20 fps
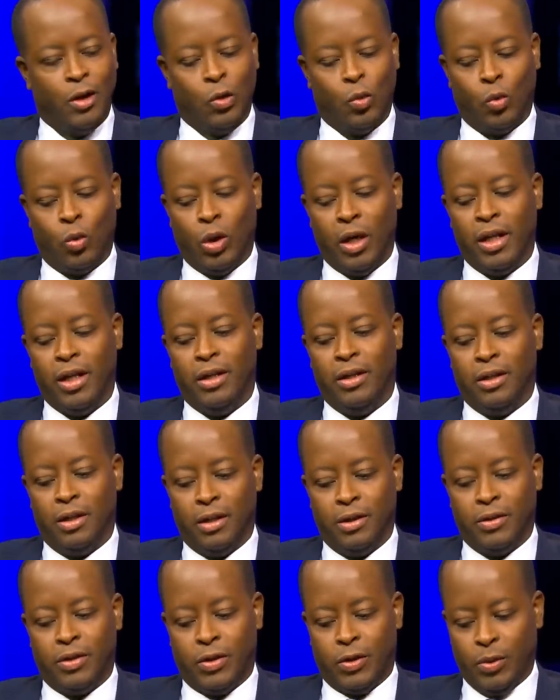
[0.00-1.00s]
What are
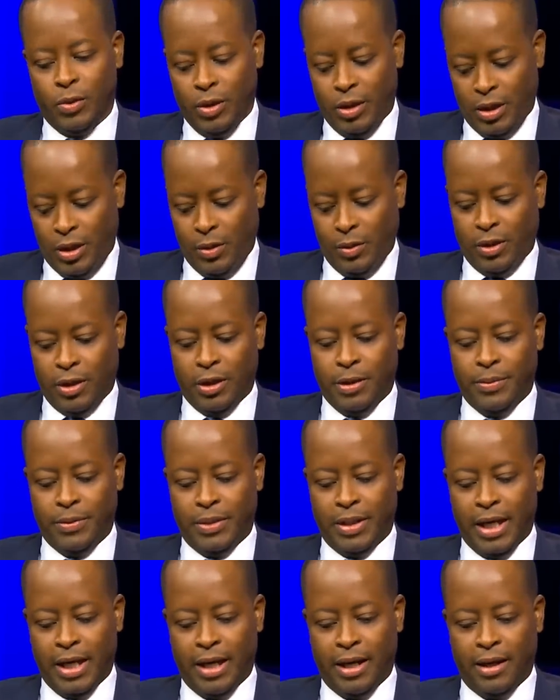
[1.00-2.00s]
the student
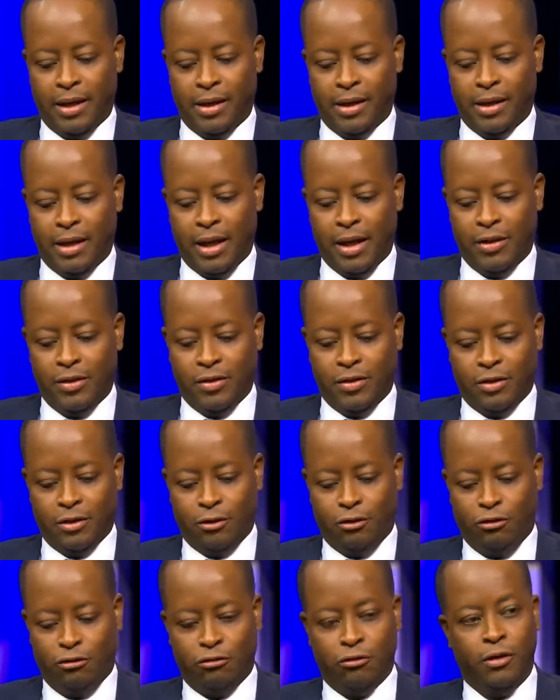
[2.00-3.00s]
outcomes that has
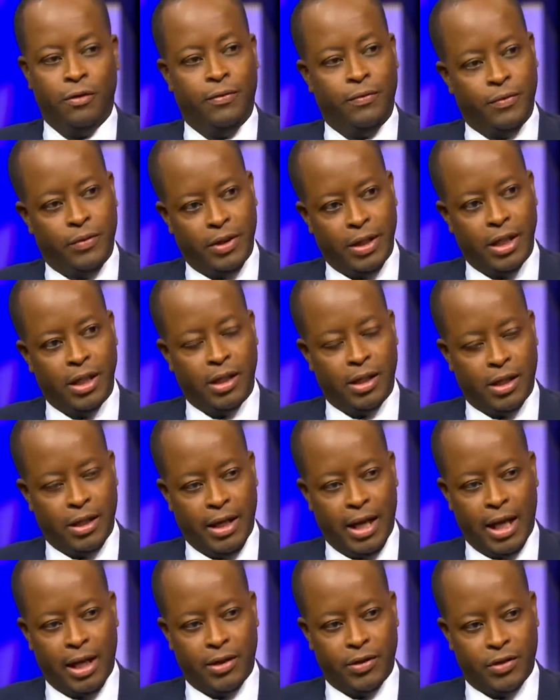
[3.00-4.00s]
driven their
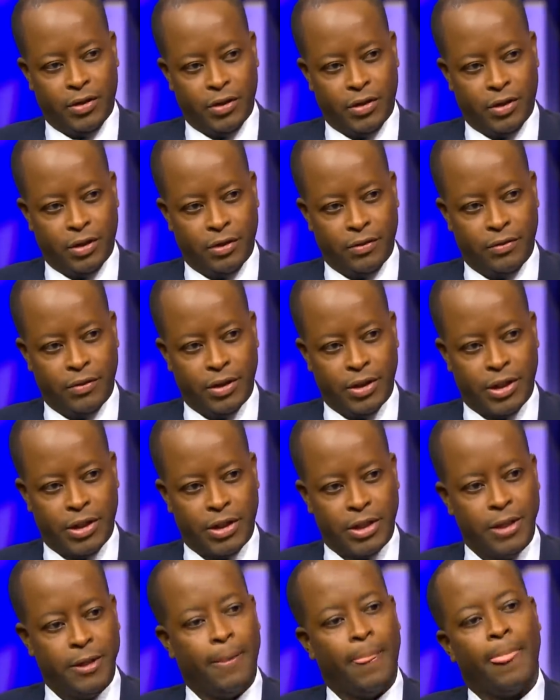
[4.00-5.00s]
analysis of
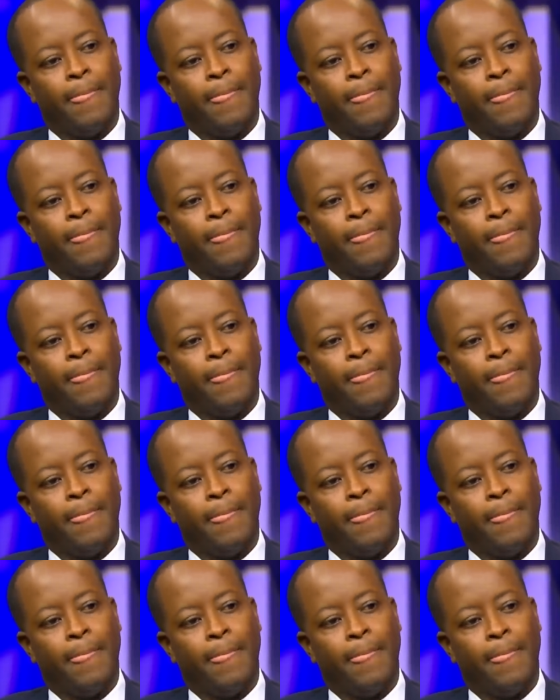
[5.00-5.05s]
us